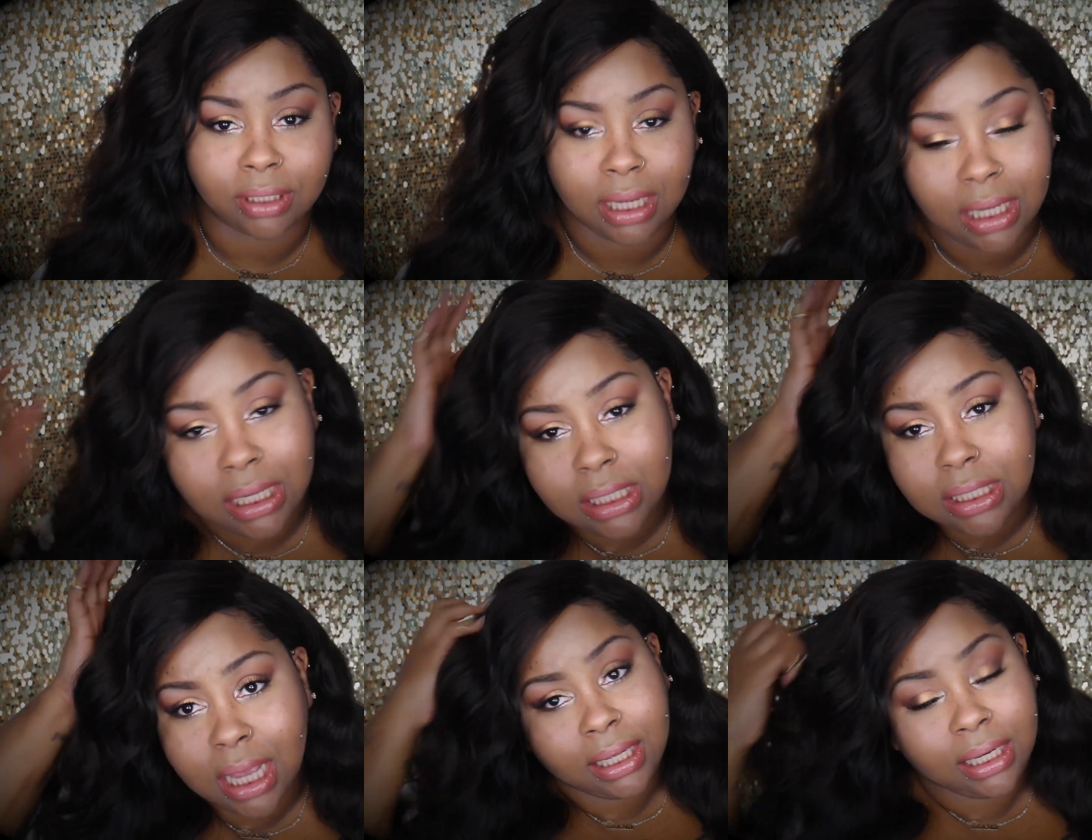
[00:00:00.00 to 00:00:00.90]
thingies,
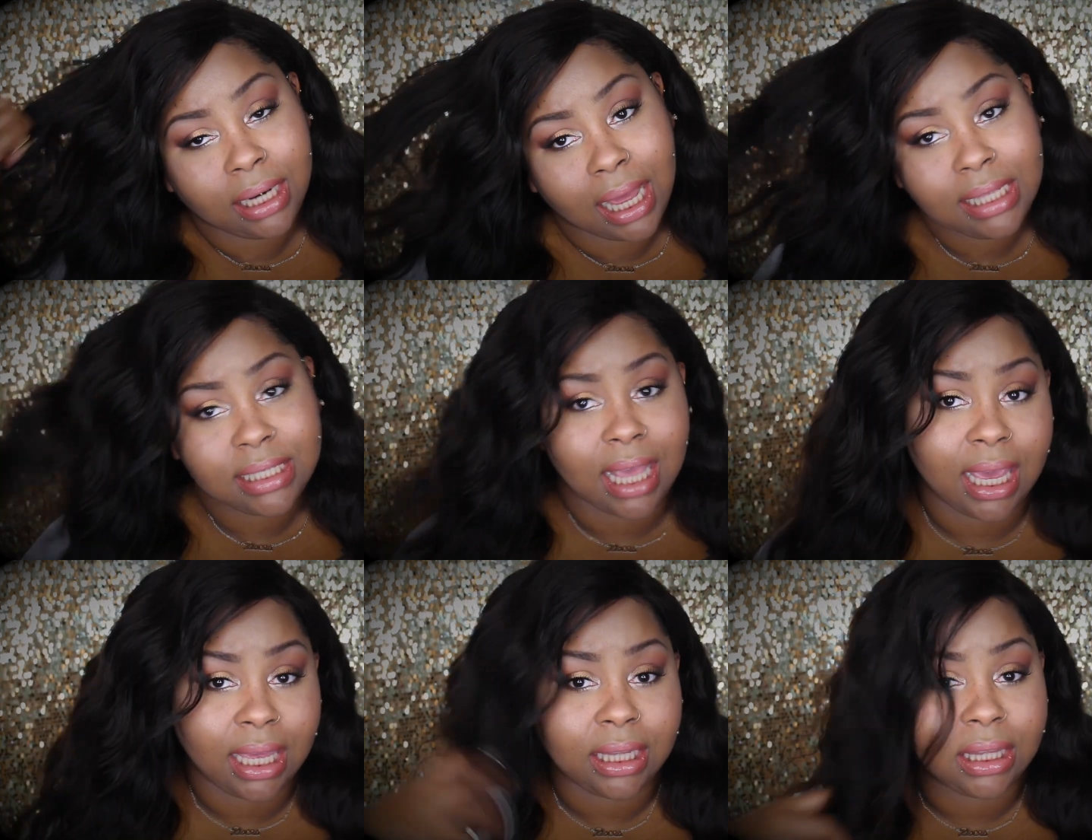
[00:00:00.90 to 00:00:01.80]
Lean Lights,
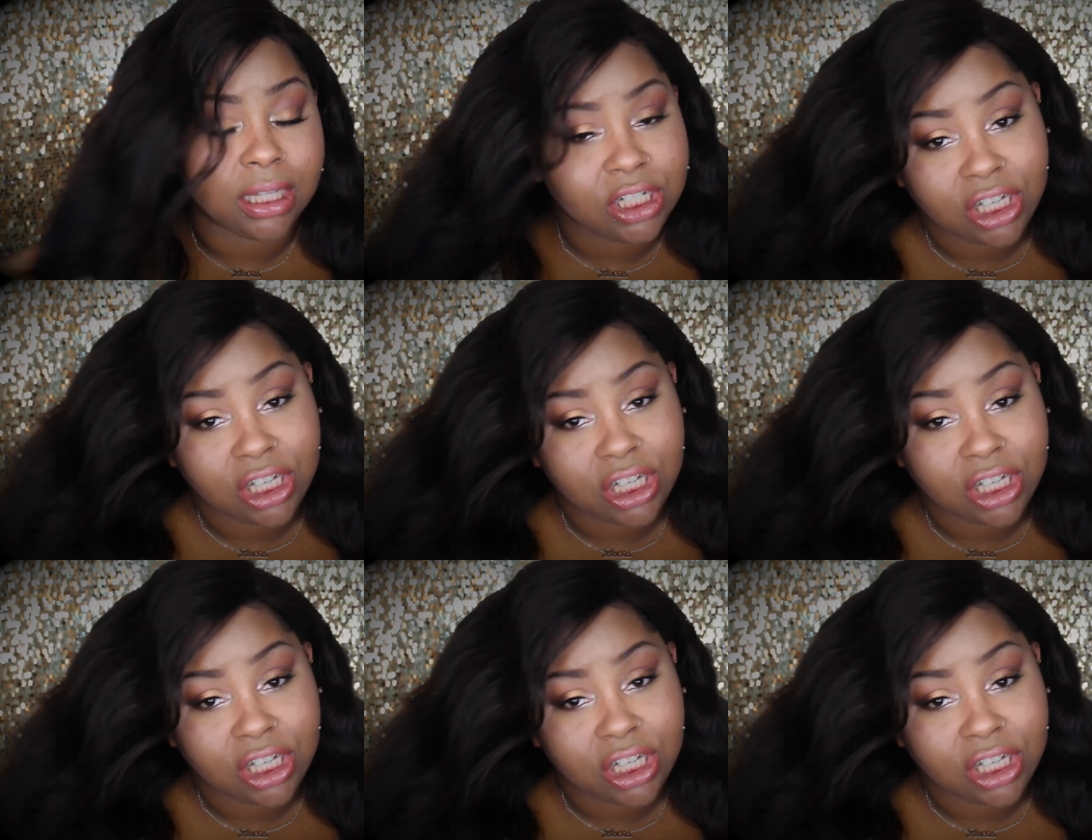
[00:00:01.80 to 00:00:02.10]
and the